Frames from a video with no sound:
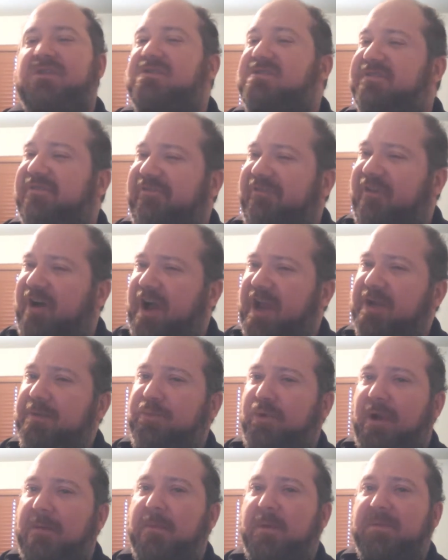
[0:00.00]
define
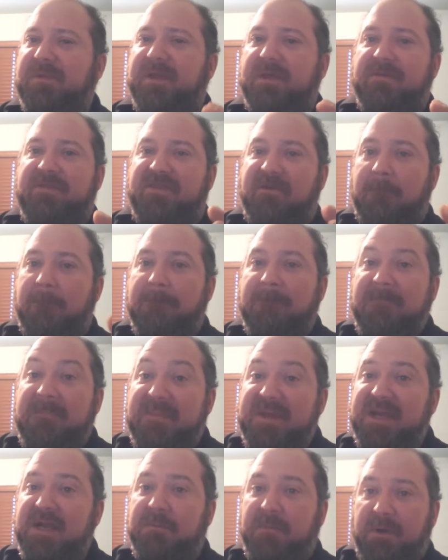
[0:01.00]
probably the
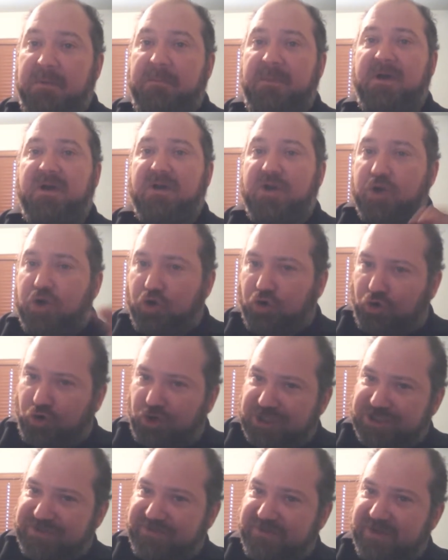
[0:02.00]
minimum
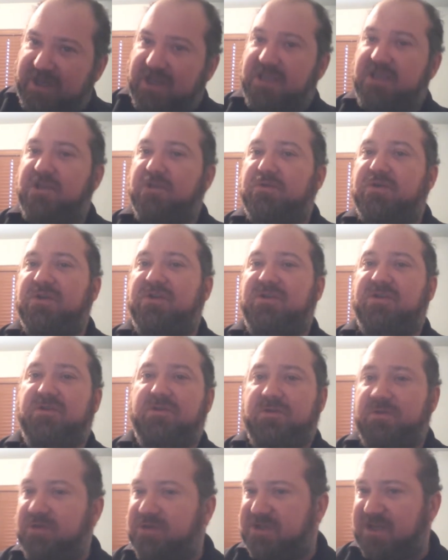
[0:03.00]
CrossFitting you could
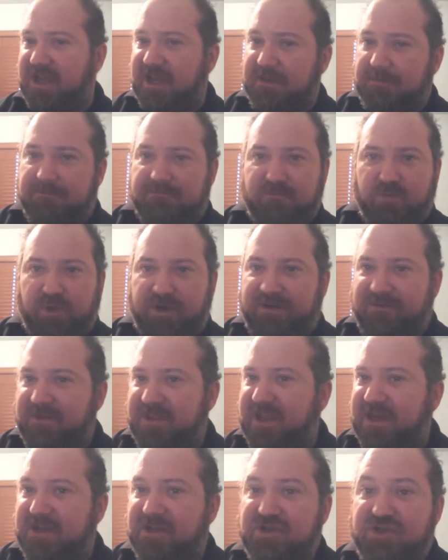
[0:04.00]
do, say whatever
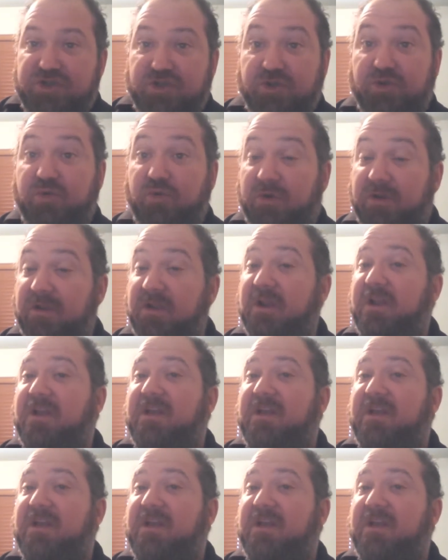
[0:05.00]
that is, 2 or